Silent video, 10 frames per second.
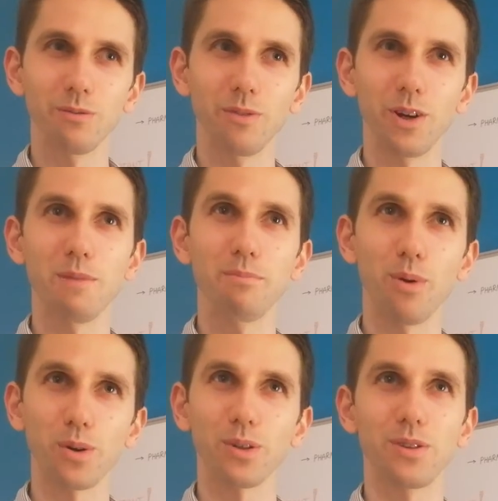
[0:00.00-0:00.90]
very
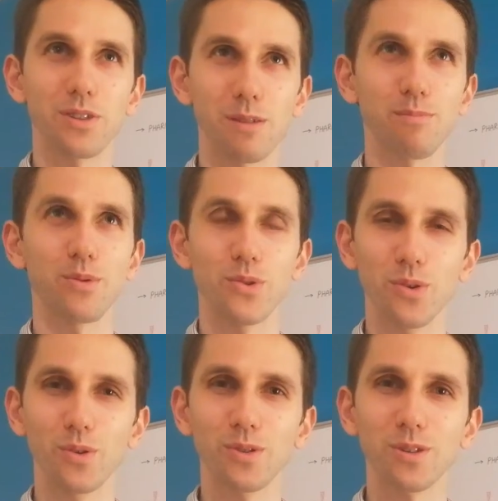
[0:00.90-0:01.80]
important simple
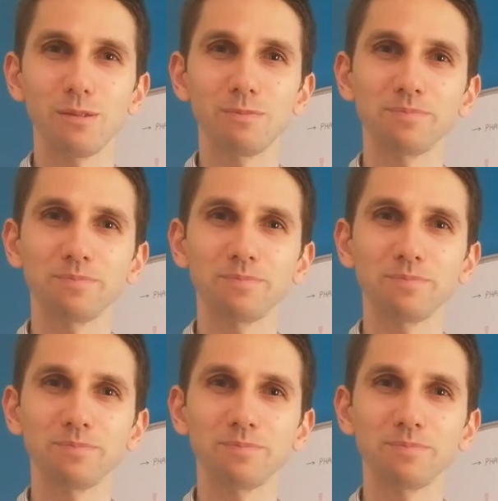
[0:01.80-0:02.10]
truths,